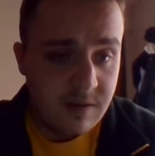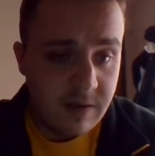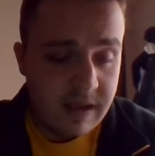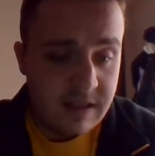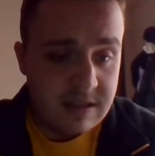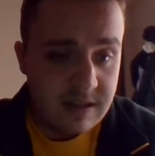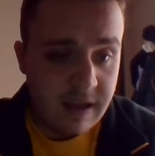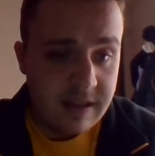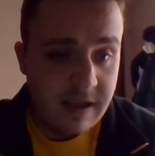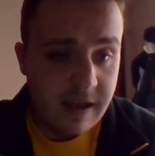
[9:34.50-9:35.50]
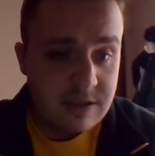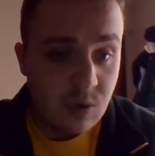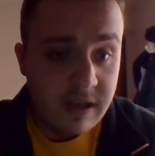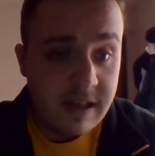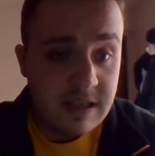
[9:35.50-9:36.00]
In the
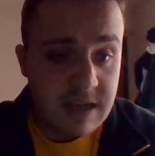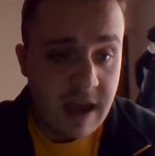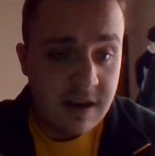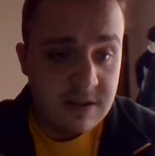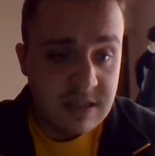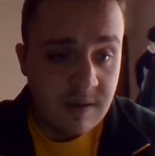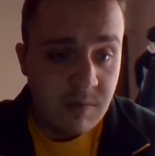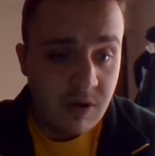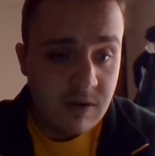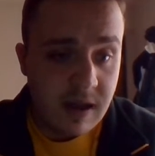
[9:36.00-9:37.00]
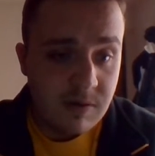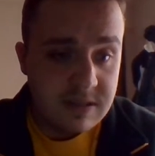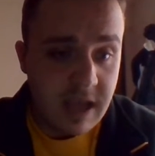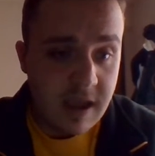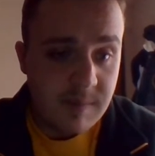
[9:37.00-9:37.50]
Tony the Tiger Sun Bowl, I will
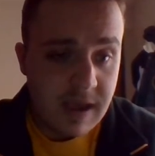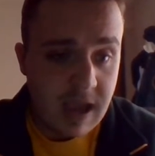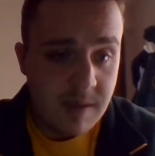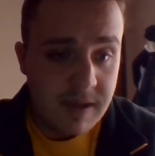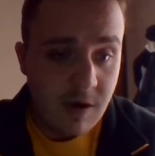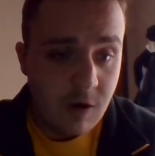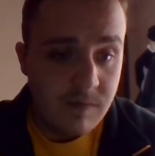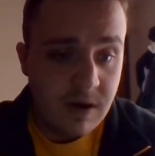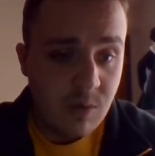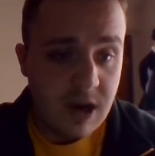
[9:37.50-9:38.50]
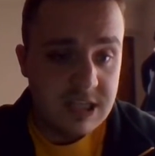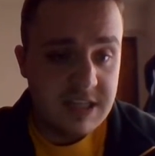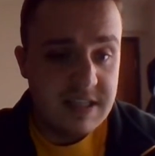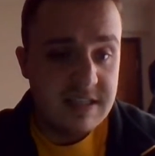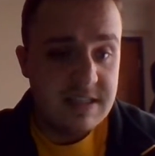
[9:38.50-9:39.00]
take Miami over
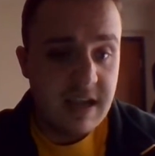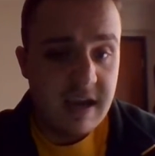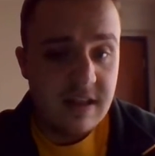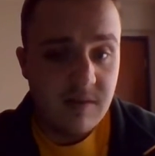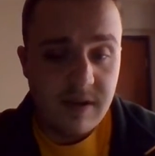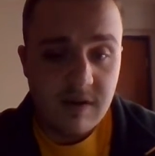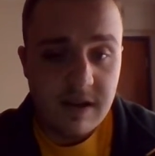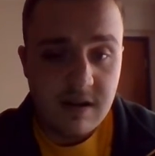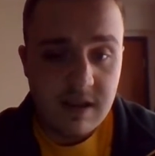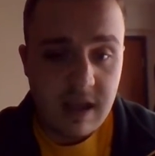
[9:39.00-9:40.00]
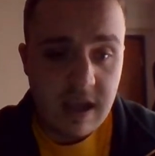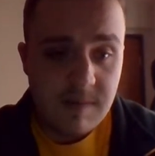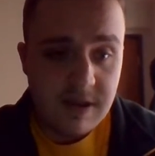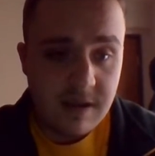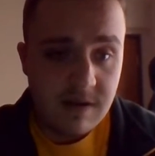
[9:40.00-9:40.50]
Washington State in a very good
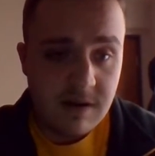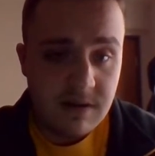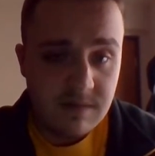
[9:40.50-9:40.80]
game here.